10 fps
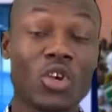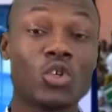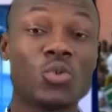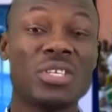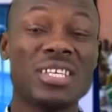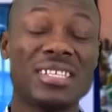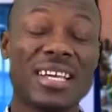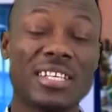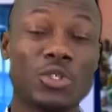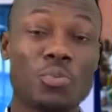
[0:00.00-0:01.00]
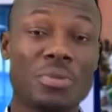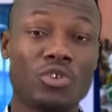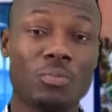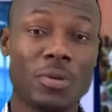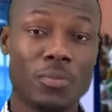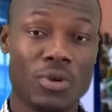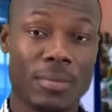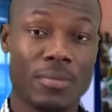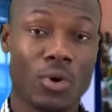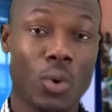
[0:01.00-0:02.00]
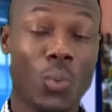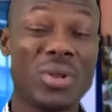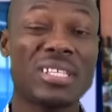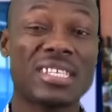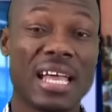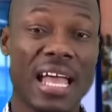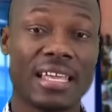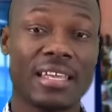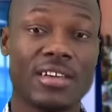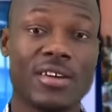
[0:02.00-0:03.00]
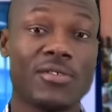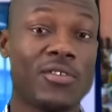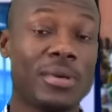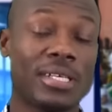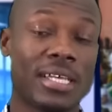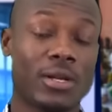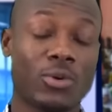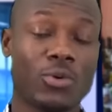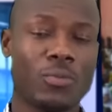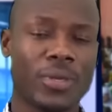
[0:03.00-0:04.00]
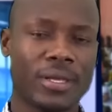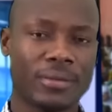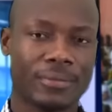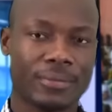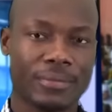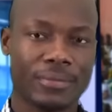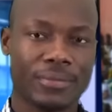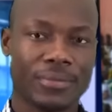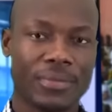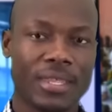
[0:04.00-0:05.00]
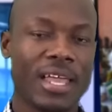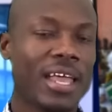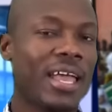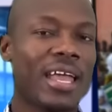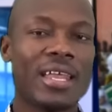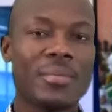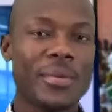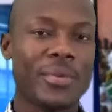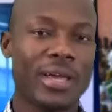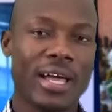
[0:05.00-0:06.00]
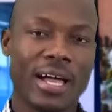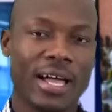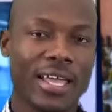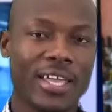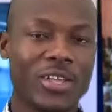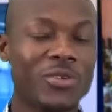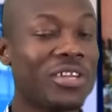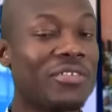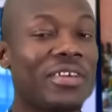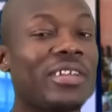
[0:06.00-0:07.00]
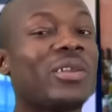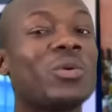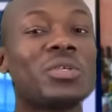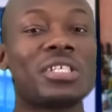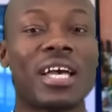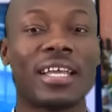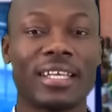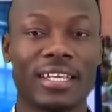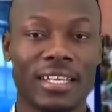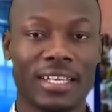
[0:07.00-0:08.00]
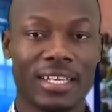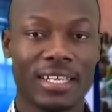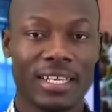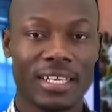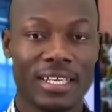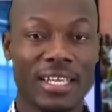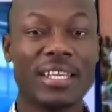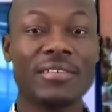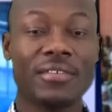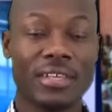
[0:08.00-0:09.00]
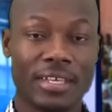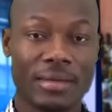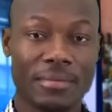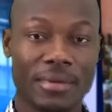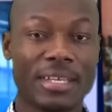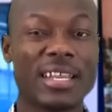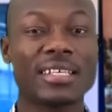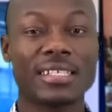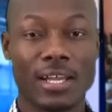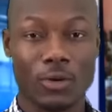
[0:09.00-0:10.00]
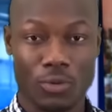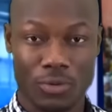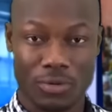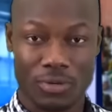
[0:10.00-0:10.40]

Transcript: So these are the two major people with it try for make salon go beer. And then people there, you don't defend them no side. You defend them na salon.